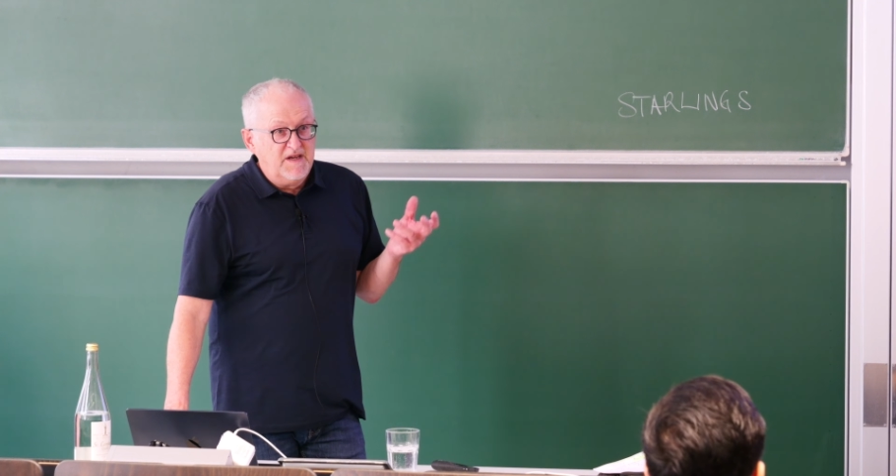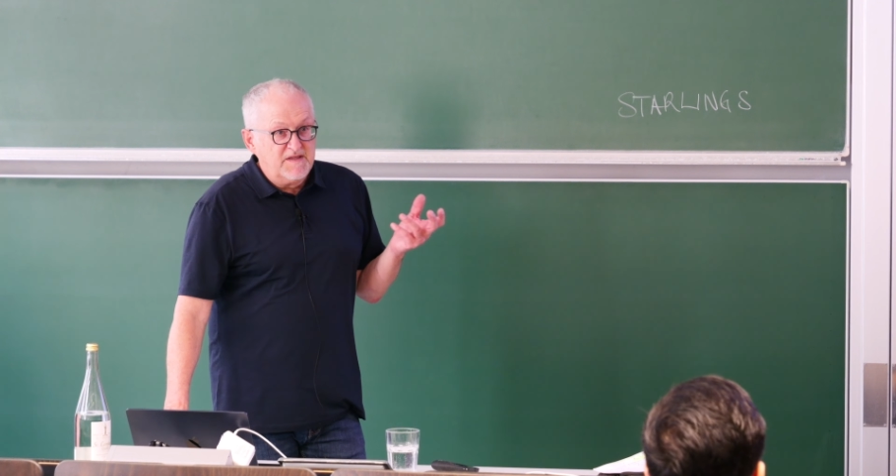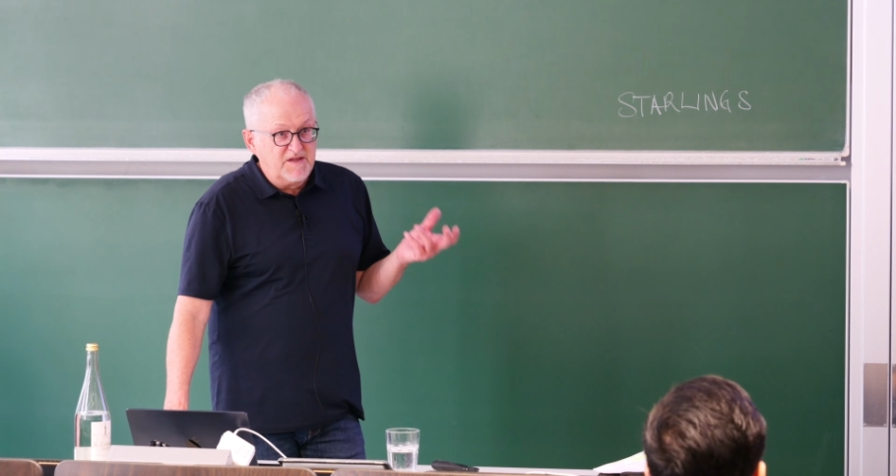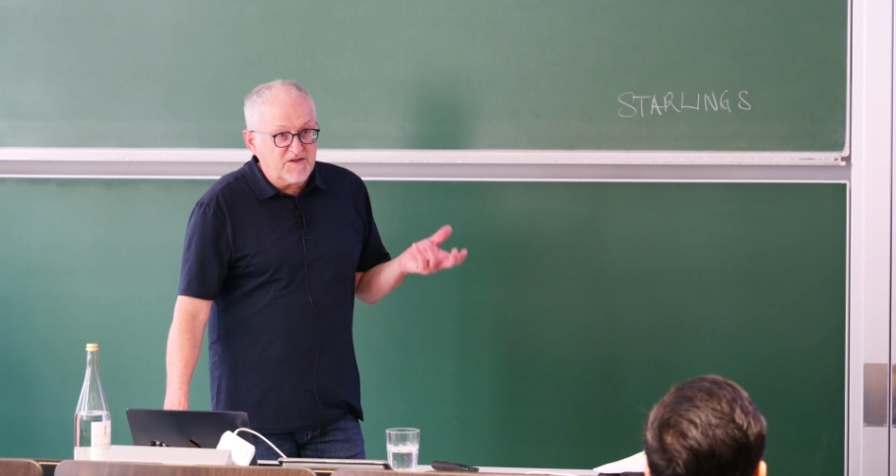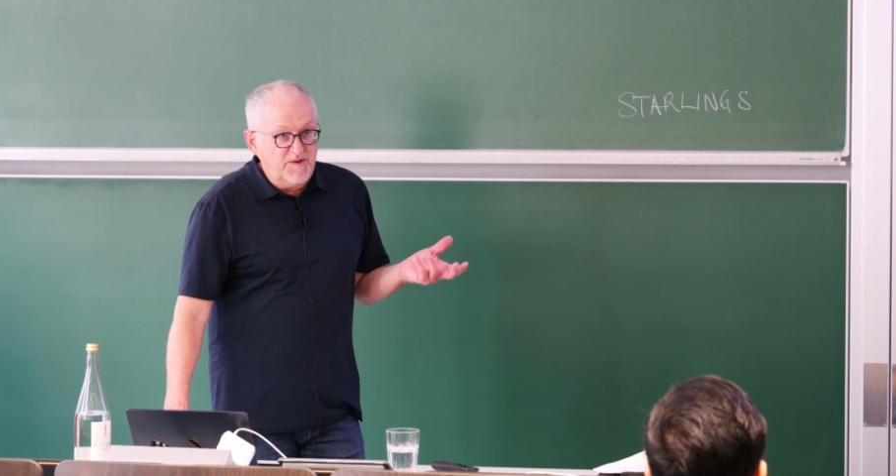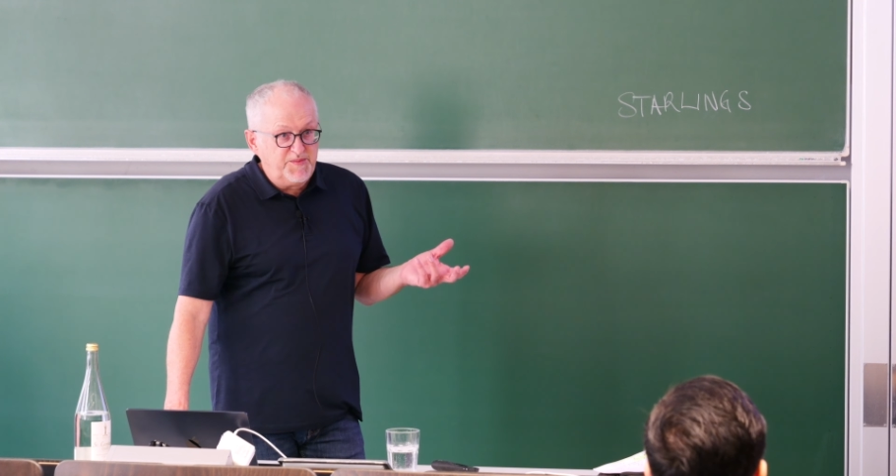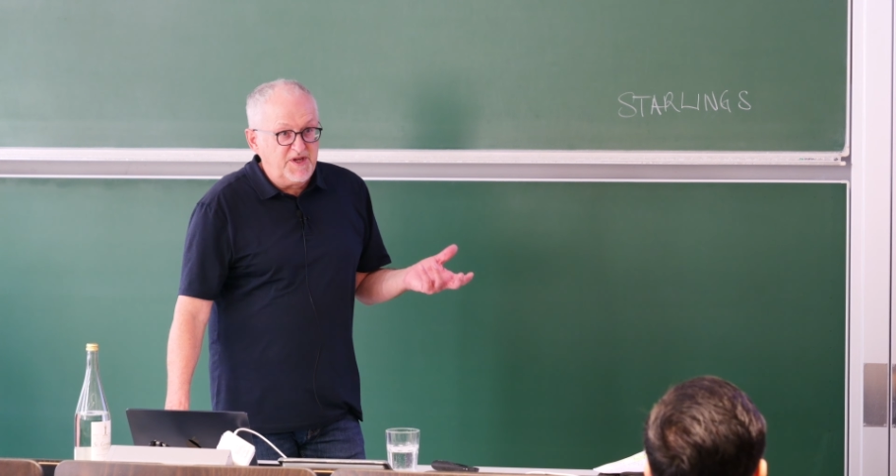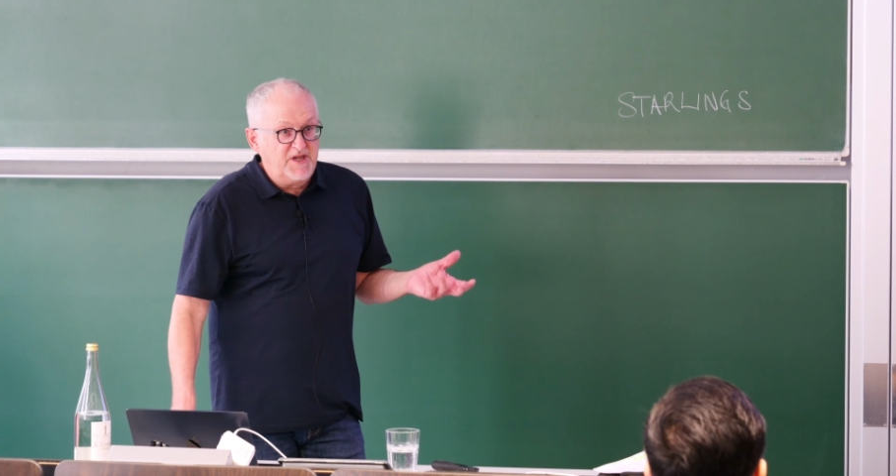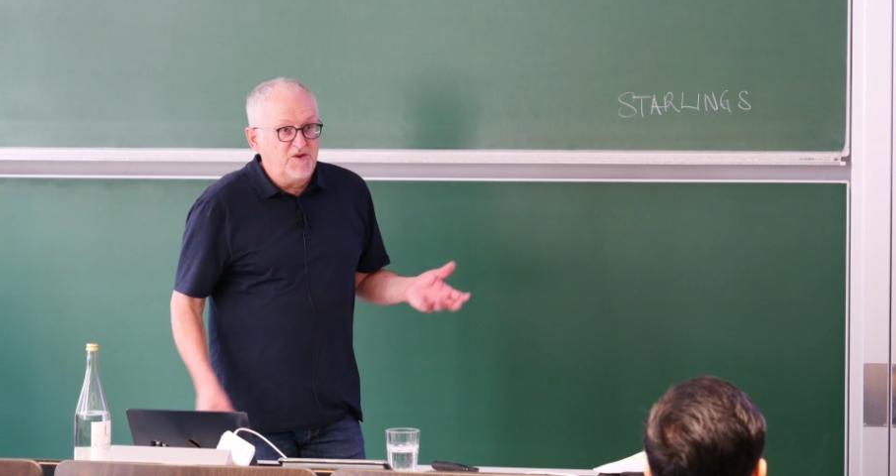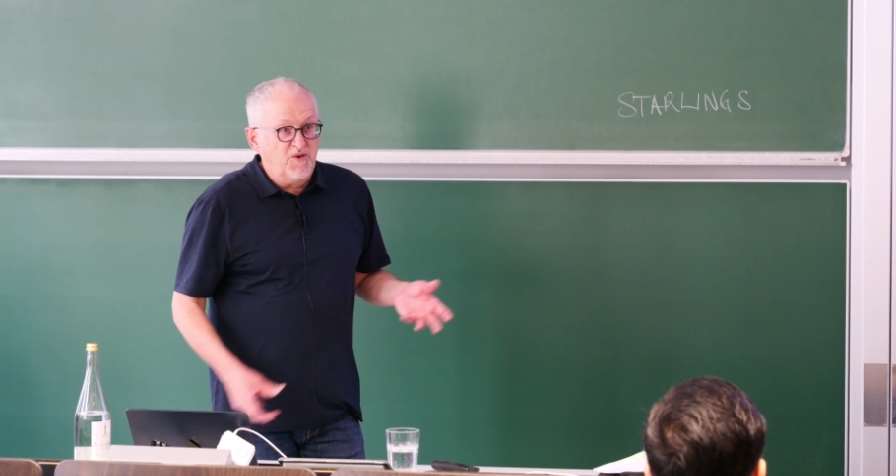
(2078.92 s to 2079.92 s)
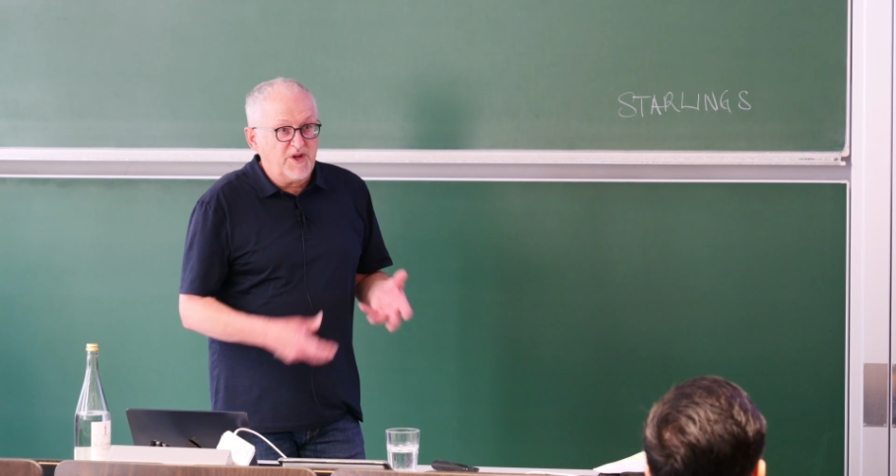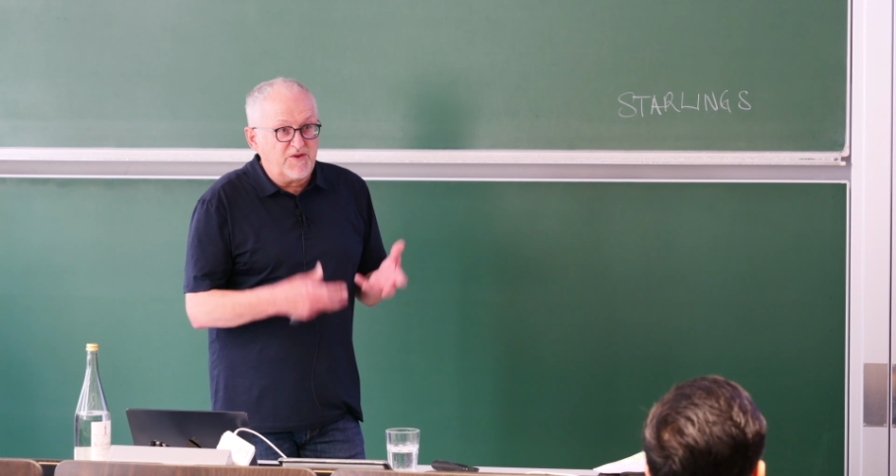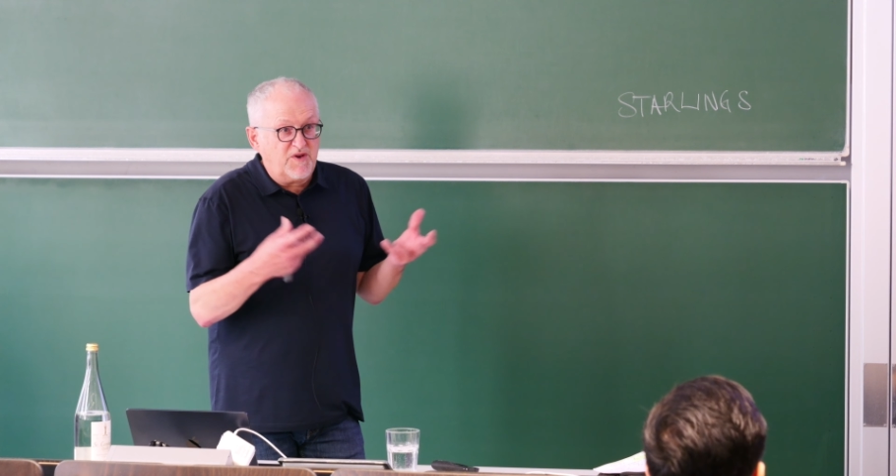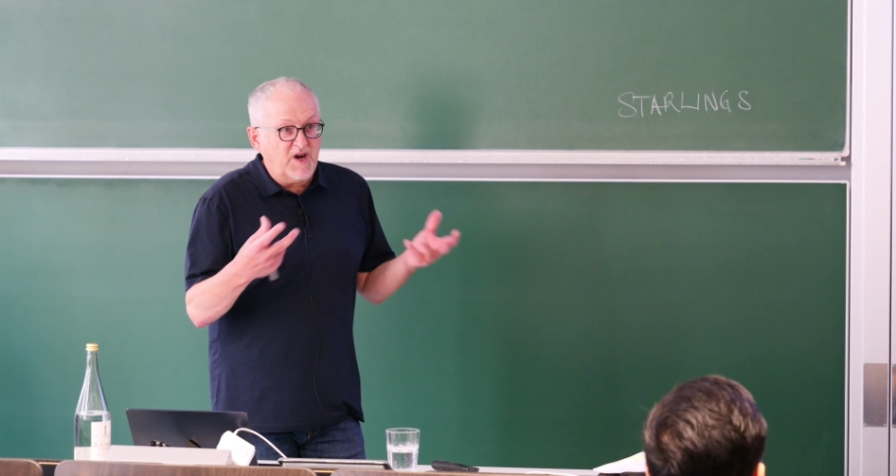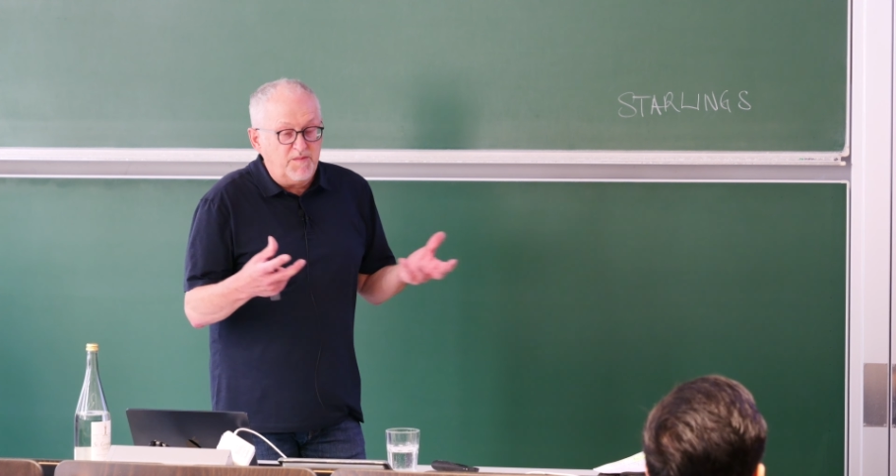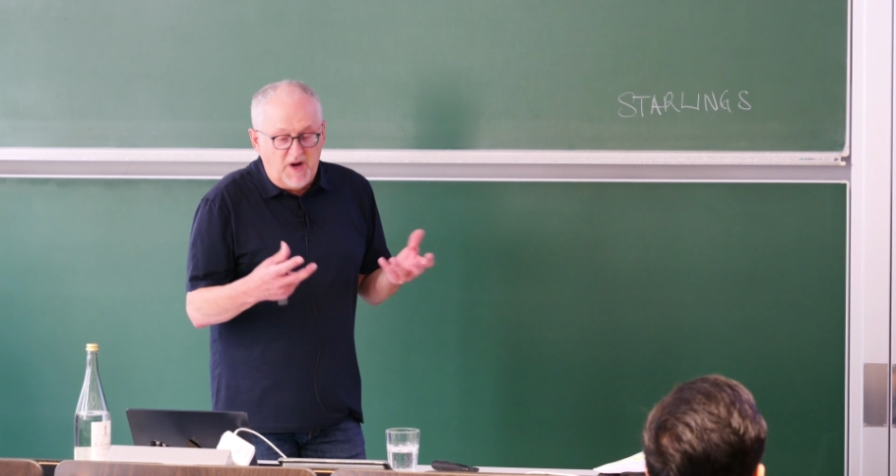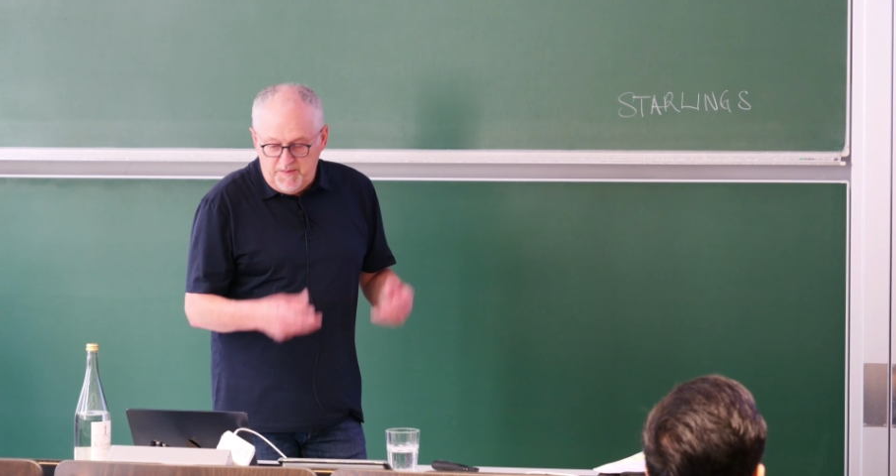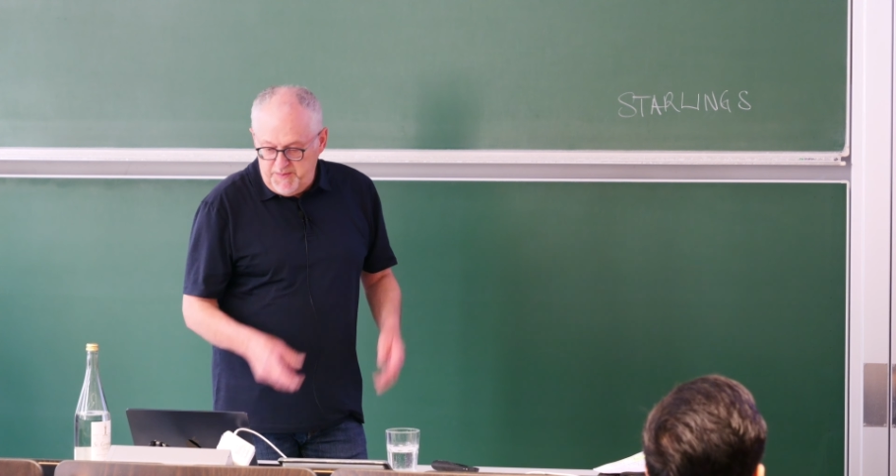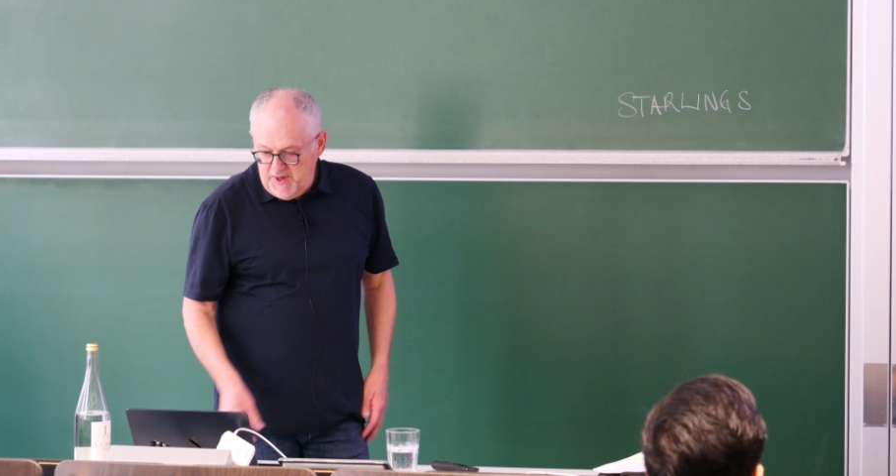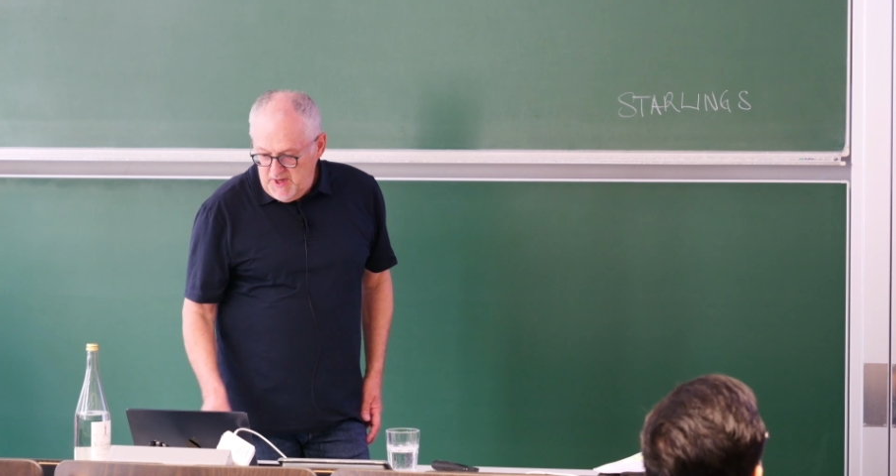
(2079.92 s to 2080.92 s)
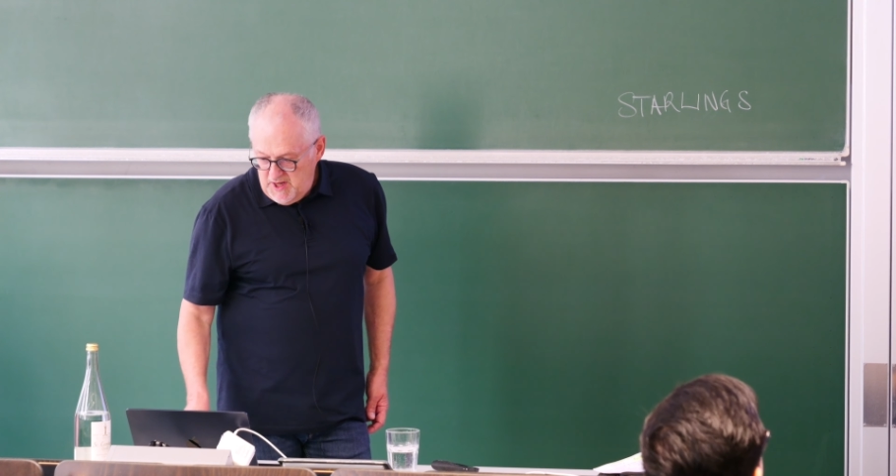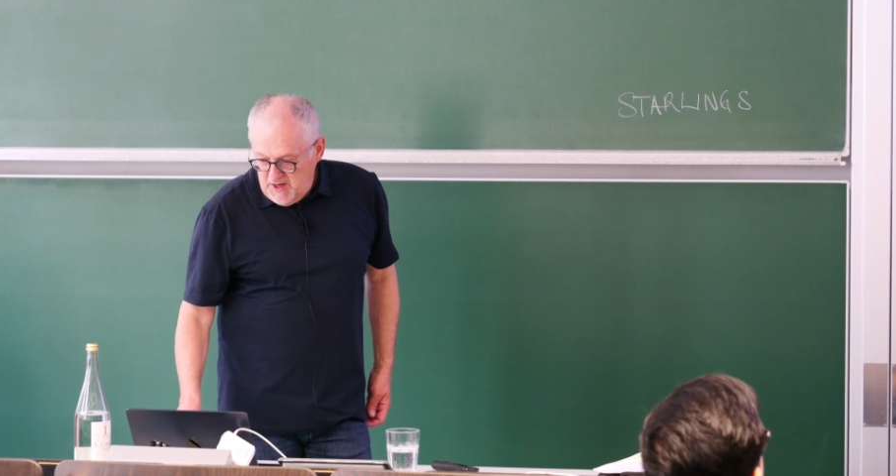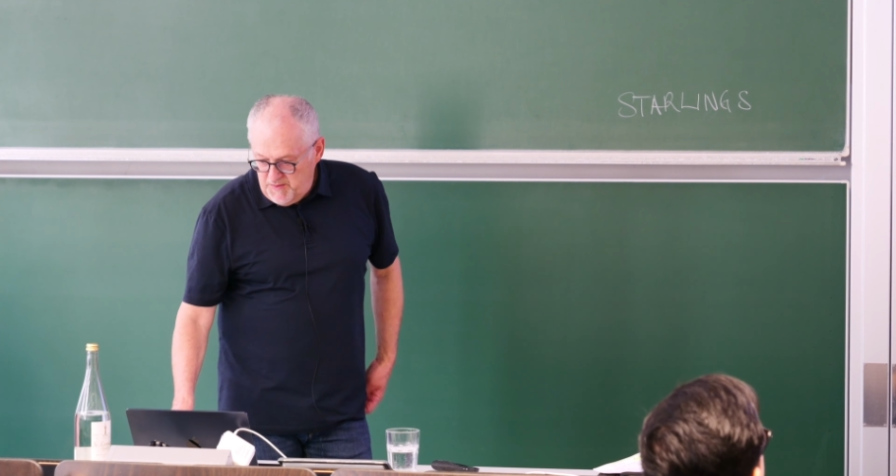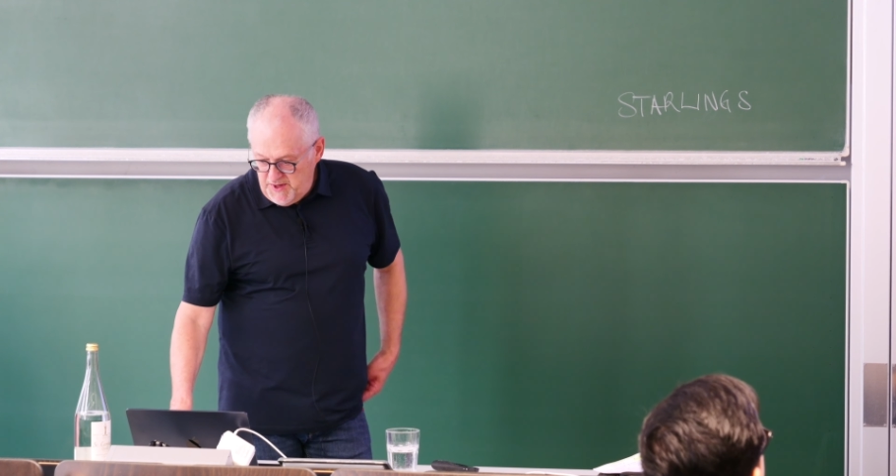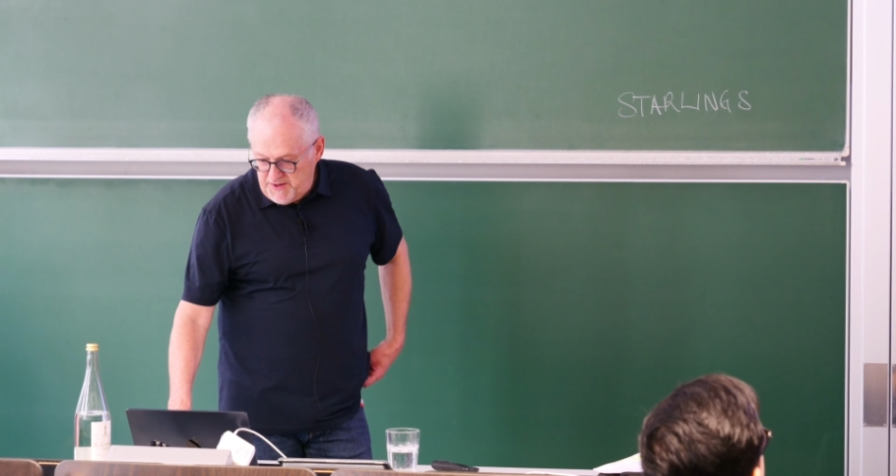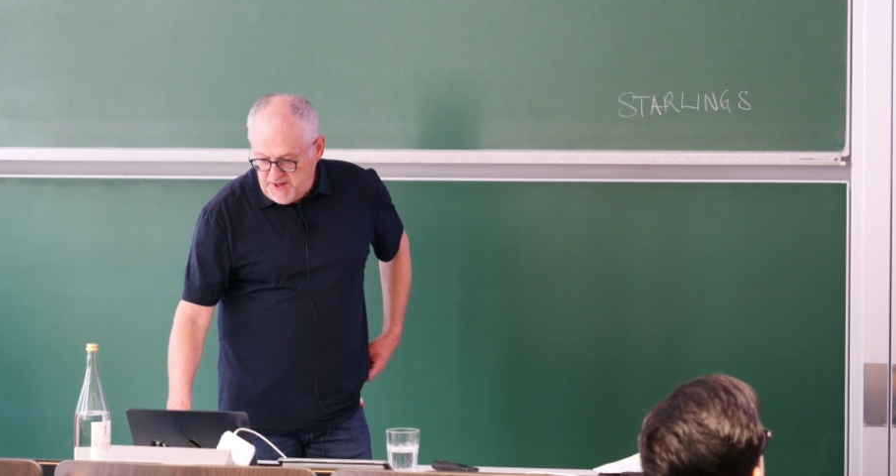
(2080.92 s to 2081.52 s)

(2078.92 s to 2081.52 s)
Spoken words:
description in order to come up with